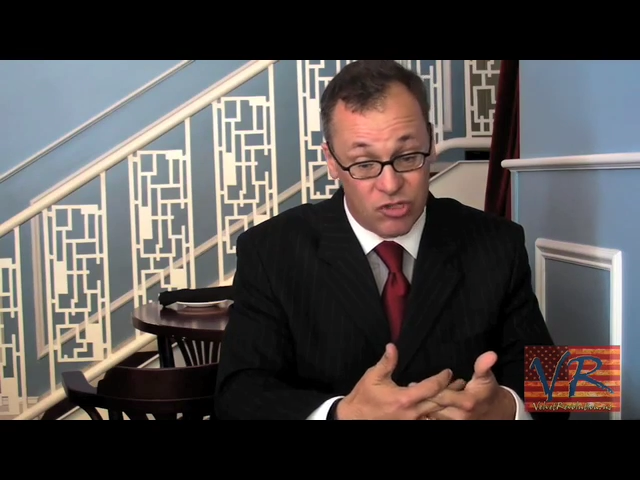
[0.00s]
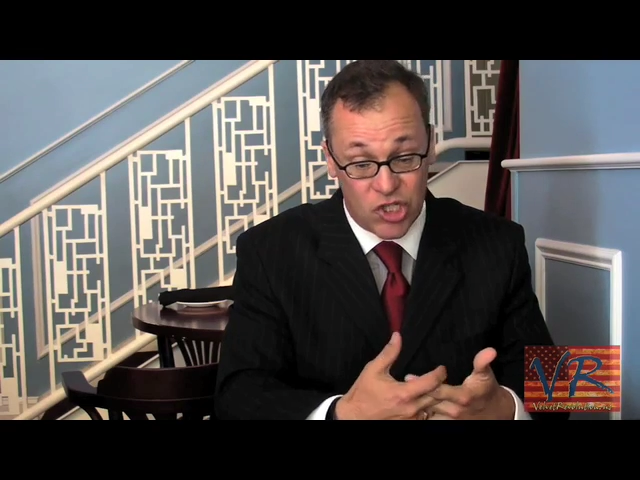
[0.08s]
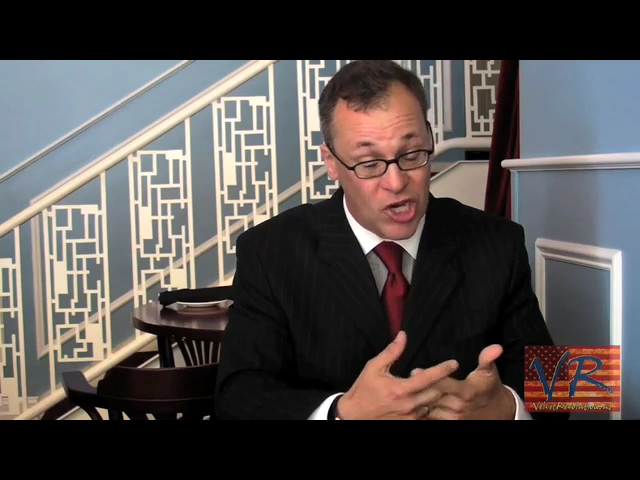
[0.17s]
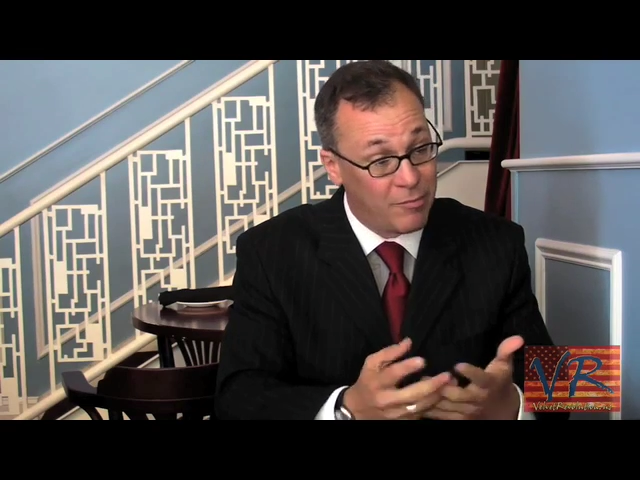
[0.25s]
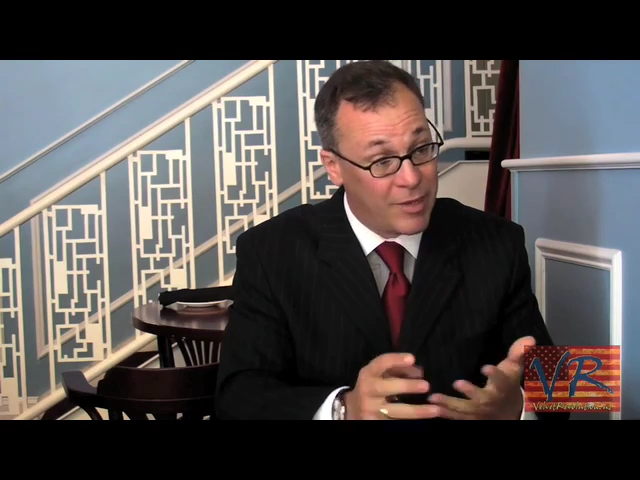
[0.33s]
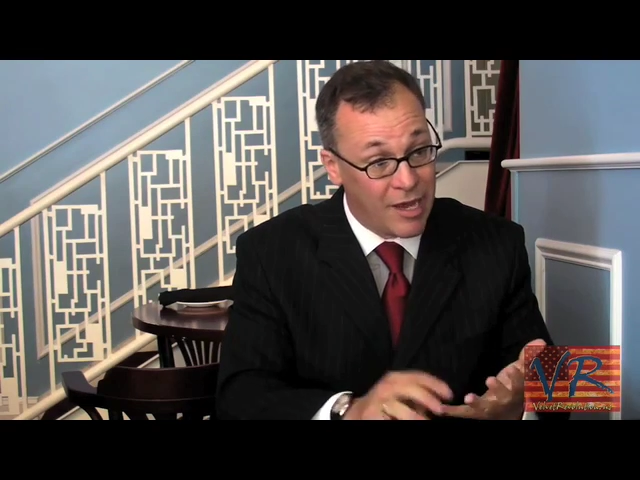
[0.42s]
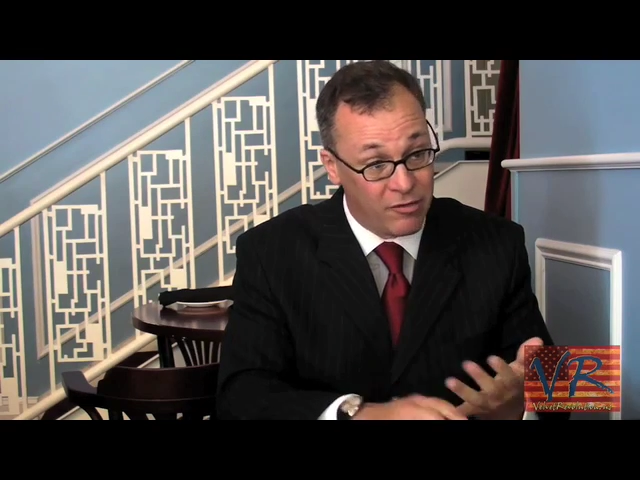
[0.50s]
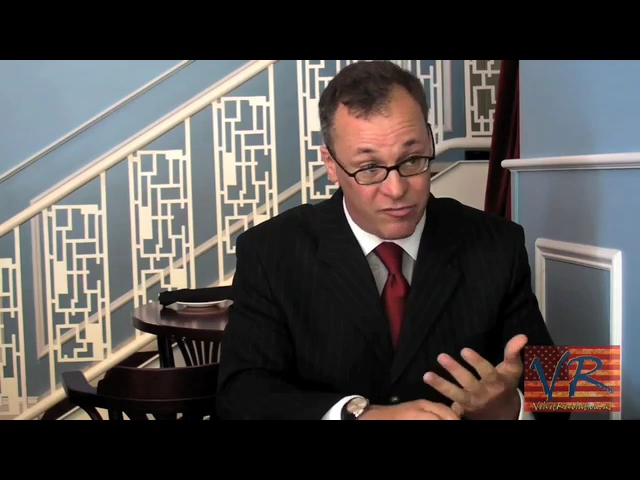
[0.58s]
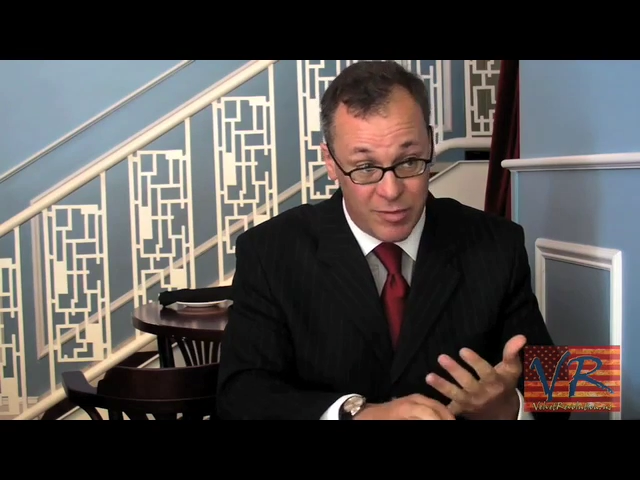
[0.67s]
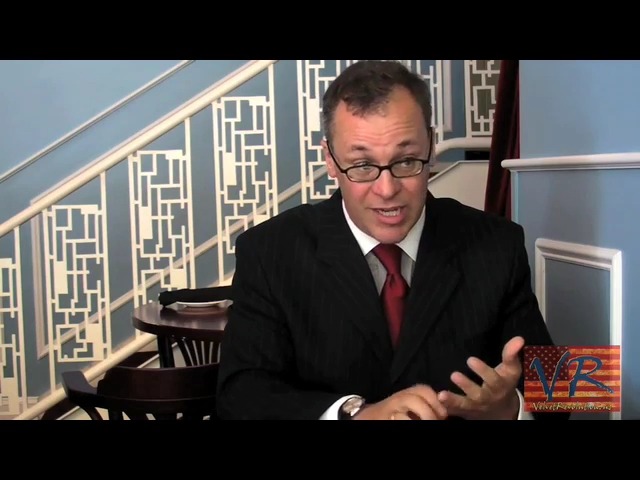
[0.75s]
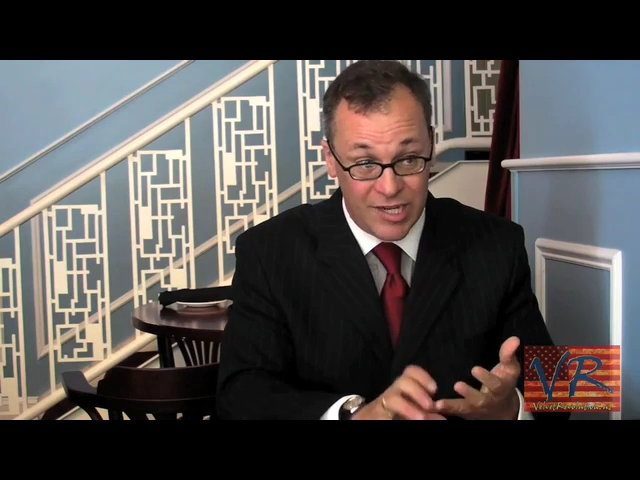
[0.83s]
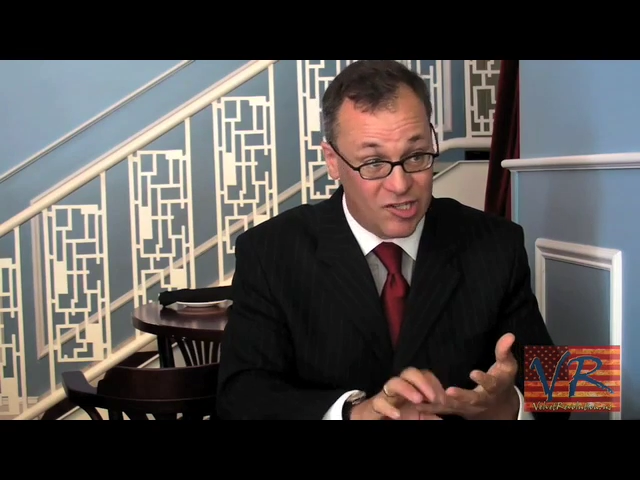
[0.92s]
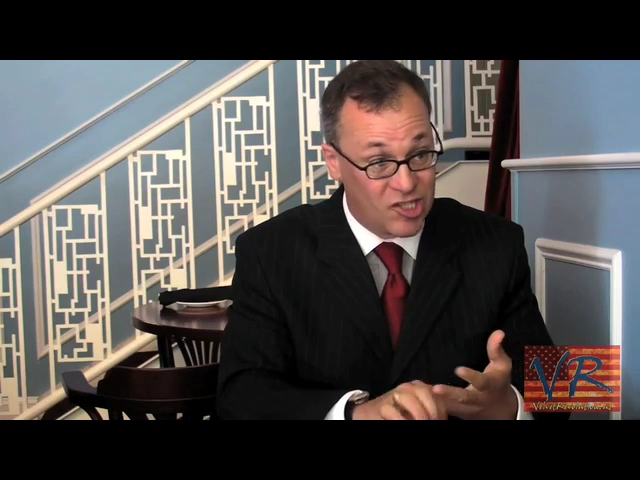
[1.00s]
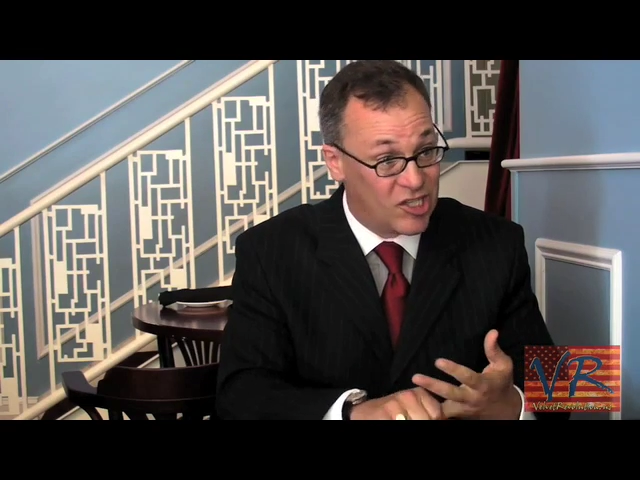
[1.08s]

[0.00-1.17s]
shut me out of meetings,